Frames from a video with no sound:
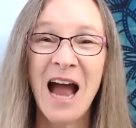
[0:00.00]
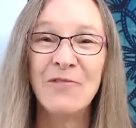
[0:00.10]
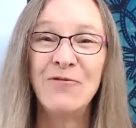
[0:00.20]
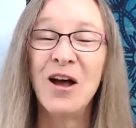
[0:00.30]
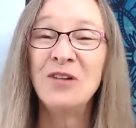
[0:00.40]
I
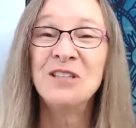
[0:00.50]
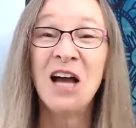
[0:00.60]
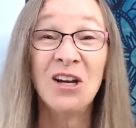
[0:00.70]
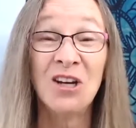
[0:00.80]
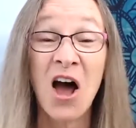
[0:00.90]
felt
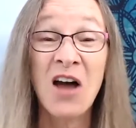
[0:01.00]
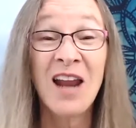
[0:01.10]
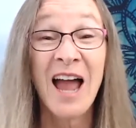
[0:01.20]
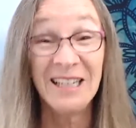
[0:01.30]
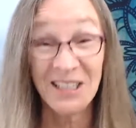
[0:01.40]
a lot
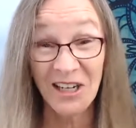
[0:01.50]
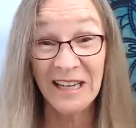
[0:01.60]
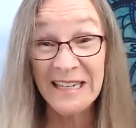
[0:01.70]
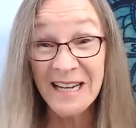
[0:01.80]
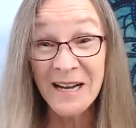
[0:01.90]
like
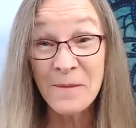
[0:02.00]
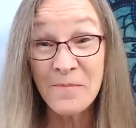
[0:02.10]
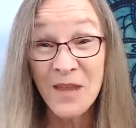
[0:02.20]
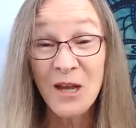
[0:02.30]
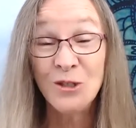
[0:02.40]
Glinda.
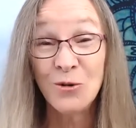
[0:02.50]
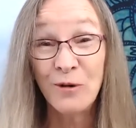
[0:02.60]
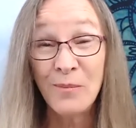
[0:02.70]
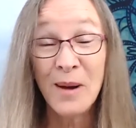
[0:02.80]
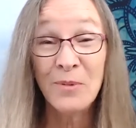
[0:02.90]
Do you
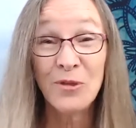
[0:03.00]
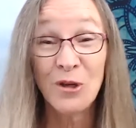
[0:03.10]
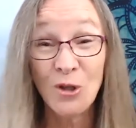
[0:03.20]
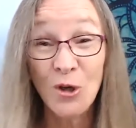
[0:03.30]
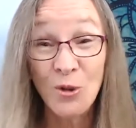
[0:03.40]
remember the
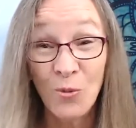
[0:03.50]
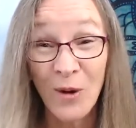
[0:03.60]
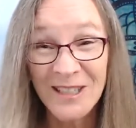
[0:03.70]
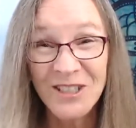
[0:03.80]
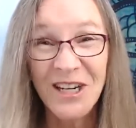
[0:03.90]
Good
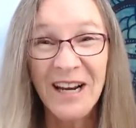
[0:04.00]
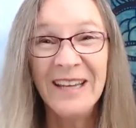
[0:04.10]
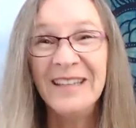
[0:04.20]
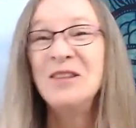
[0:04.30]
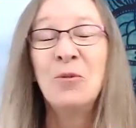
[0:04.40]
Witch
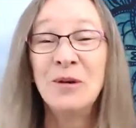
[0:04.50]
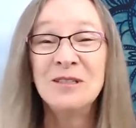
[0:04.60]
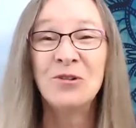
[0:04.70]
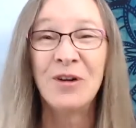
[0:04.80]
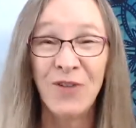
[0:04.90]
in The
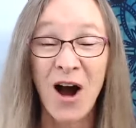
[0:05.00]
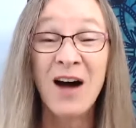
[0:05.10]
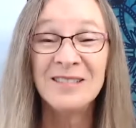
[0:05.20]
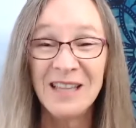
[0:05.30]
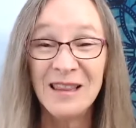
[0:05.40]
Wizard of
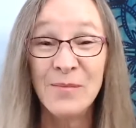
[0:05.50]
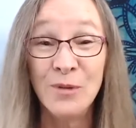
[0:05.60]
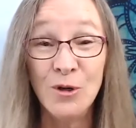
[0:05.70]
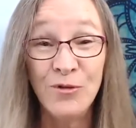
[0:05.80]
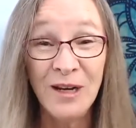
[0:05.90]
Oz in the
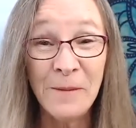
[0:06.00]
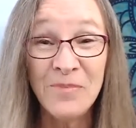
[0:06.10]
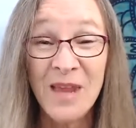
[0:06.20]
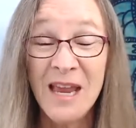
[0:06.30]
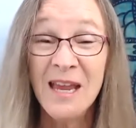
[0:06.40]
movie?
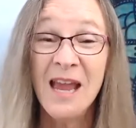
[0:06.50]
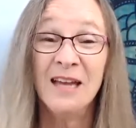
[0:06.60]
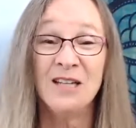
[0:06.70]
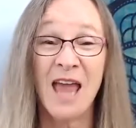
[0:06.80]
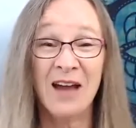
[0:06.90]

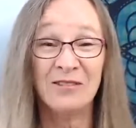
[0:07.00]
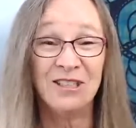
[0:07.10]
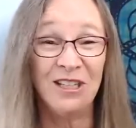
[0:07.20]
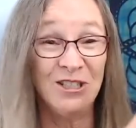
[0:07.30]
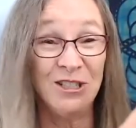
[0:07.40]
how
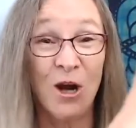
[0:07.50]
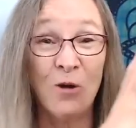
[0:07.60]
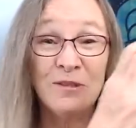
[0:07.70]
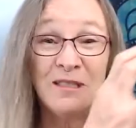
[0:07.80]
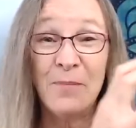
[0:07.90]
she
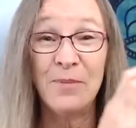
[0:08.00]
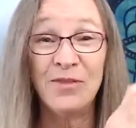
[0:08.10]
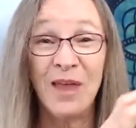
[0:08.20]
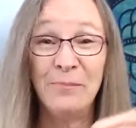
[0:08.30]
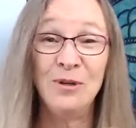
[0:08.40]
shows up
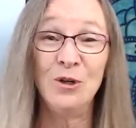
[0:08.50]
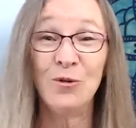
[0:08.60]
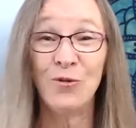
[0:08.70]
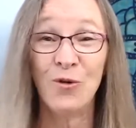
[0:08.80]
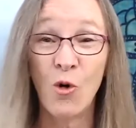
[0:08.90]
in that
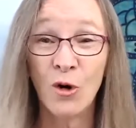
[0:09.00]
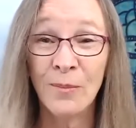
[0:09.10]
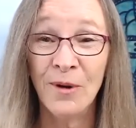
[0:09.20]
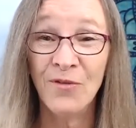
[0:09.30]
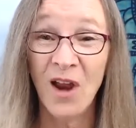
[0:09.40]
beautiful
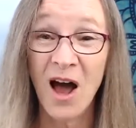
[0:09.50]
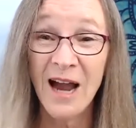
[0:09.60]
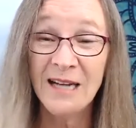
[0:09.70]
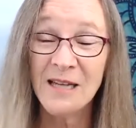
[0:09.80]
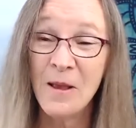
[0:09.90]
orb of light.